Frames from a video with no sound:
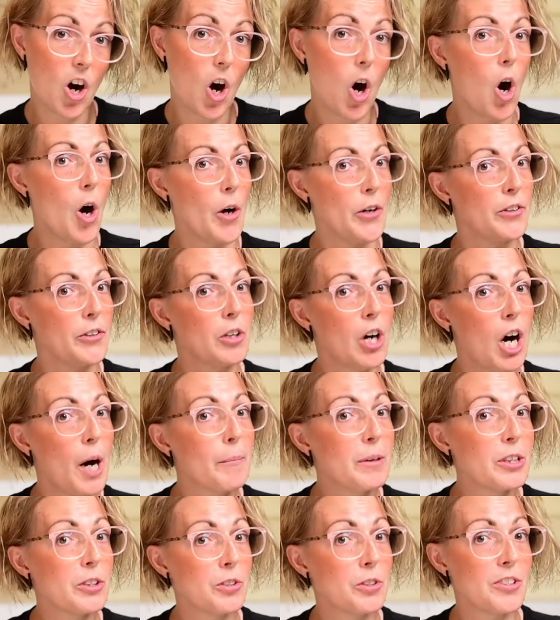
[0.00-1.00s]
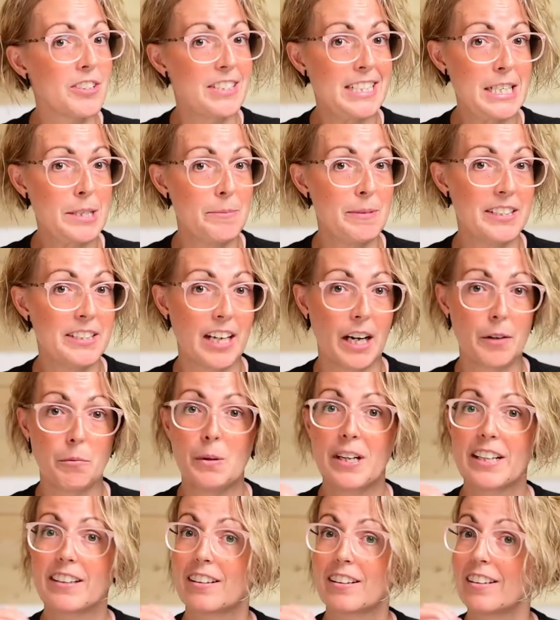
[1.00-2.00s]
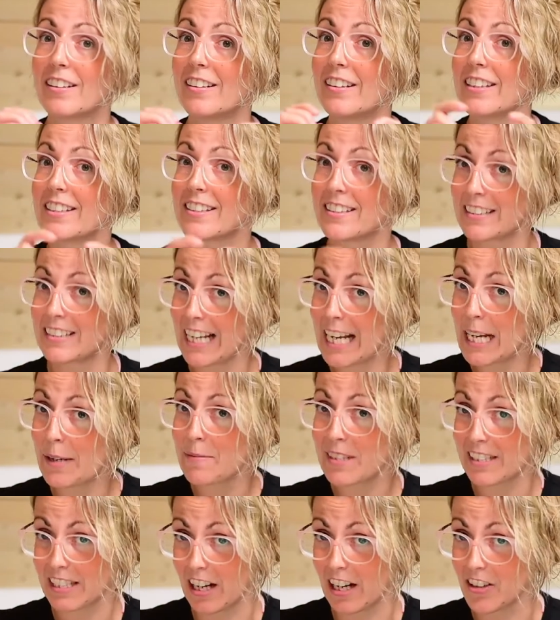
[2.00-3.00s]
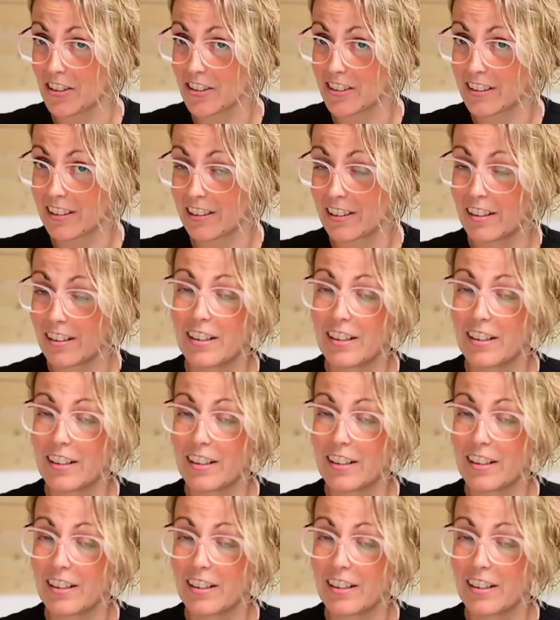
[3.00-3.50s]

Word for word: all your comp controls need to be done with the same cells.